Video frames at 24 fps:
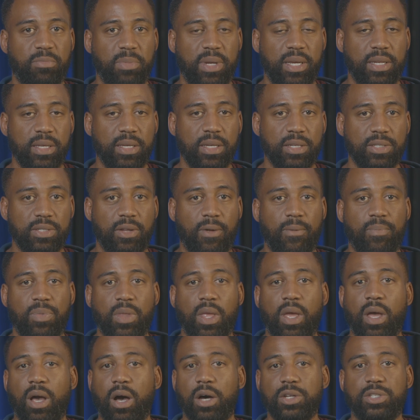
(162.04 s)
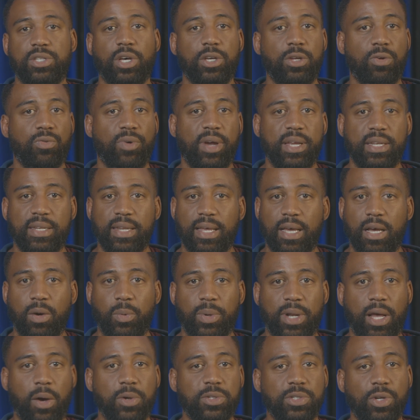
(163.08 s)
meetings. I'll tell you right now,
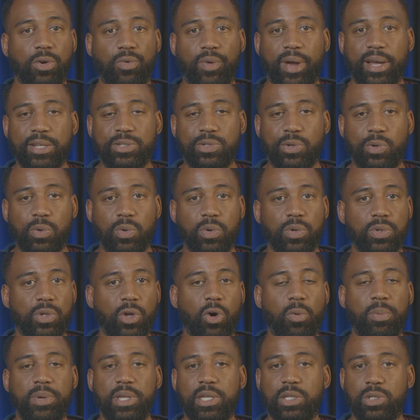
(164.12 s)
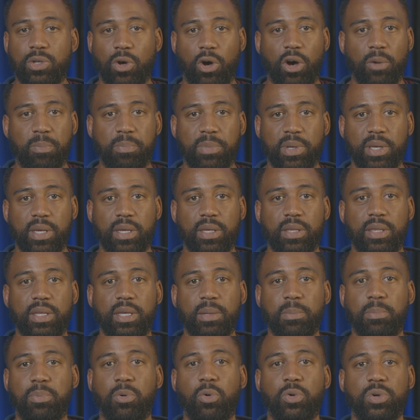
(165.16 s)
when I was in grad school, nobody taught me the
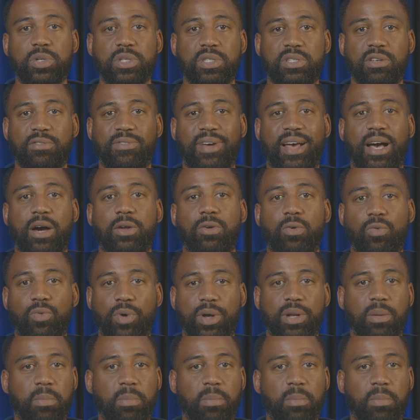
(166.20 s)
importance of how to run